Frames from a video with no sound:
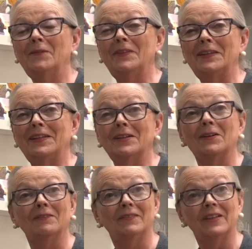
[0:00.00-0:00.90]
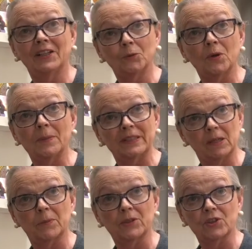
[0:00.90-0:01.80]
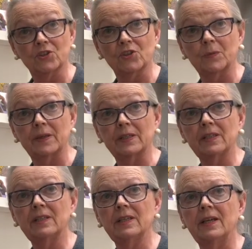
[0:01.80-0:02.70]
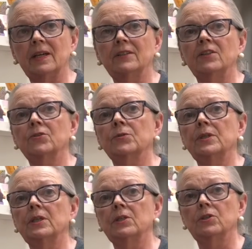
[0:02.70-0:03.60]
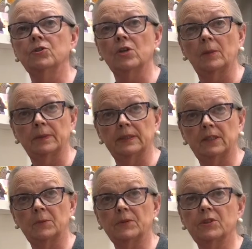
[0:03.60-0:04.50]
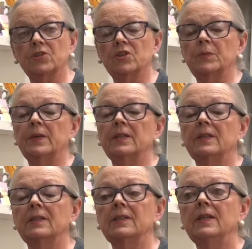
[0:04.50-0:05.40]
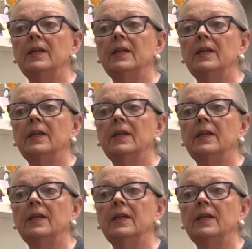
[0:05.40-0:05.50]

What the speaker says: the 9 women that participated and the 3 chaplains that participated